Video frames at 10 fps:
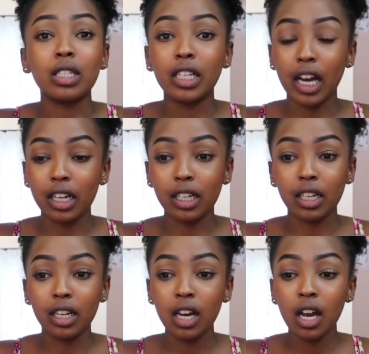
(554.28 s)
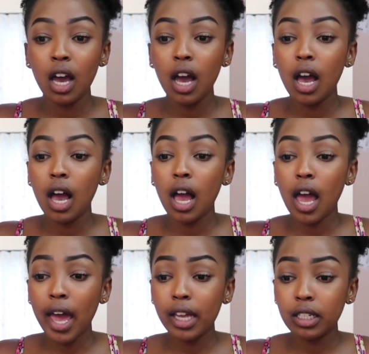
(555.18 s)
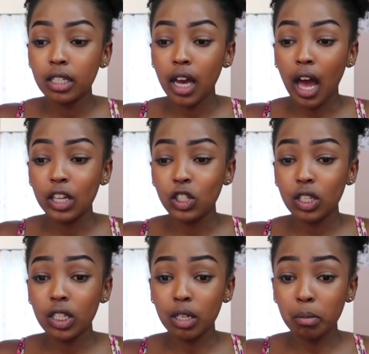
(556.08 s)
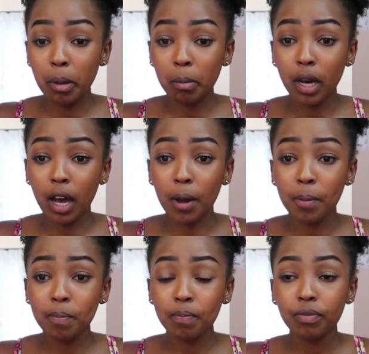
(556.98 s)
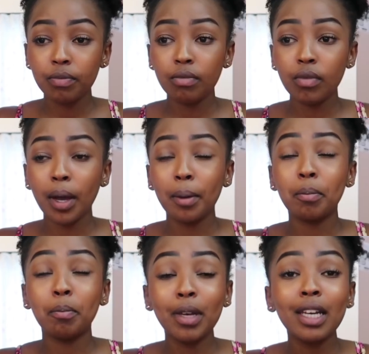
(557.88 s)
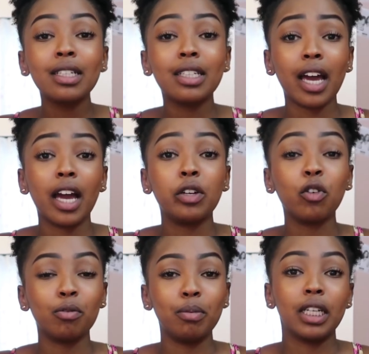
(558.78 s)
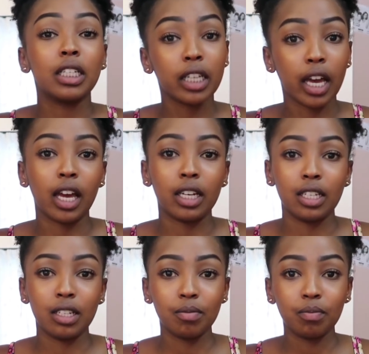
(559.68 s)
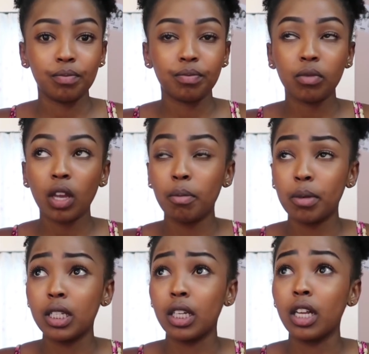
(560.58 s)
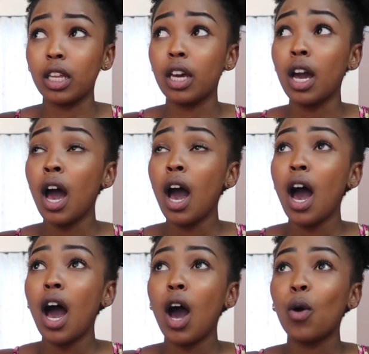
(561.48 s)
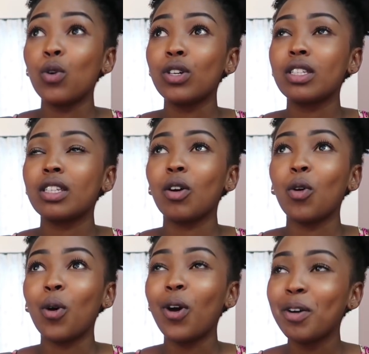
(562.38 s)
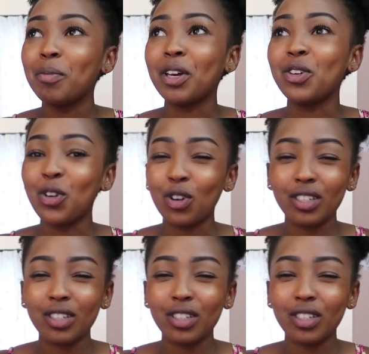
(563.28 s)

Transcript: done. And I just remember being tired of being tired, basically. I really